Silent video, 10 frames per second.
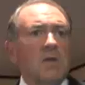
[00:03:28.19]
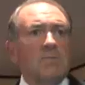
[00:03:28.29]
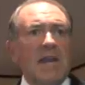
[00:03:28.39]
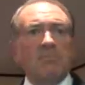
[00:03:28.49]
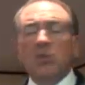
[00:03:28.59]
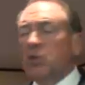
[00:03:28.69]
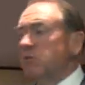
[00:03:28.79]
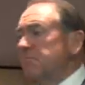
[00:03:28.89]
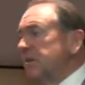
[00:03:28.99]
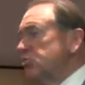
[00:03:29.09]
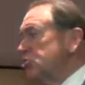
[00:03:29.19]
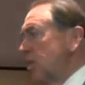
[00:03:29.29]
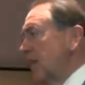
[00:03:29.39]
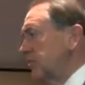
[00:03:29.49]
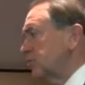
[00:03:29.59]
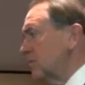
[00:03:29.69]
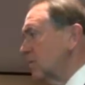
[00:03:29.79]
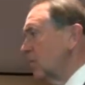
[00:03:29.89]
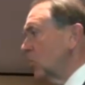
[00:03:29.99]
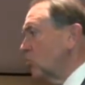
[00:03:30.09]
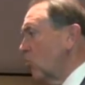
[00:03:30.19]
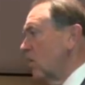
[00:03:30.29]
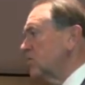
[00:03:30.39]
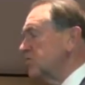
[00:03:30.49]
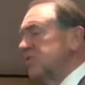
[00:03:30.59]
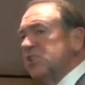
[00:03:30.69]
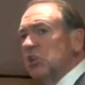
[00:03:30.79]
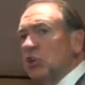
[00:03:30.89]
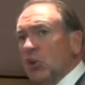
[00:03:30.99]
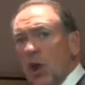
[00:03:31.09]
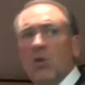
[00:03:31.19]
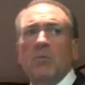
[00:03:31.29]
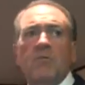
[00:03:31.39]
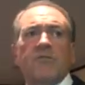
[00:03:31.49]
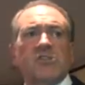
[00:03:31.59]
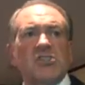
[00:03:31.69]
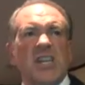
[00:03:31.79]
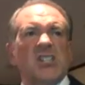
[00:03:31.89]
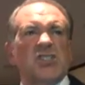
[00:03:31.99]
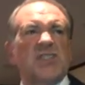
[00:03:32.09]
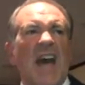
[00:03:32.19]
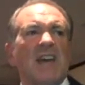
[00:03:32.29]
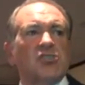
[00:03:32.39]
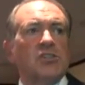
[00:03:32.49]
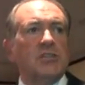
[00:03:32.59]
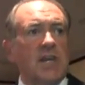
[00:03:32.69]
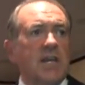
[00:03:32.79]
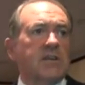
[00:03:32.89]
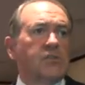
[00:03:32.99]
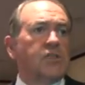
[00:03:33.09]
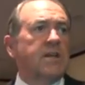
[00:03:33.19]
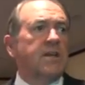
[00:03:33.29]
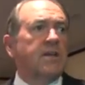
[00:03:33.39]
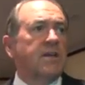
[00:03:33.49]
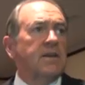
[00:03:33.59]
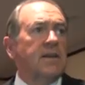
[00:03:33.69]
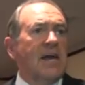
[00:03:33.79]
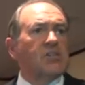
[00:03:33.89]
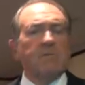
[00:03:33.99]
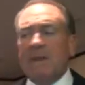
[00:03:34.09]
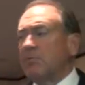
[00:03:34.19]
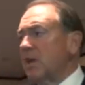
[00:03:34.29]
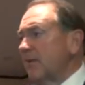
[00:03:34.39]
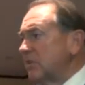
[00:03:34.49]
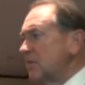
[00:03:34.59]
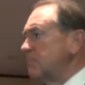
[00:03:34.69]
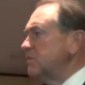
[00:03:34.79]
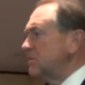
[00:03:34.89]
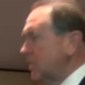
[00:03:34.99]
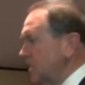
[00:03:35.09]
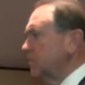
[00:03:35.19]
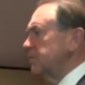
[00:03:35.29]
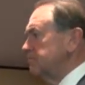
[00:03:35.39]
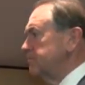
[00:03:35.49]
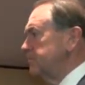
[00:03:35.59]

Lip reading: people who have been chased across this globe for 6,000 years as people have attempted to kill them.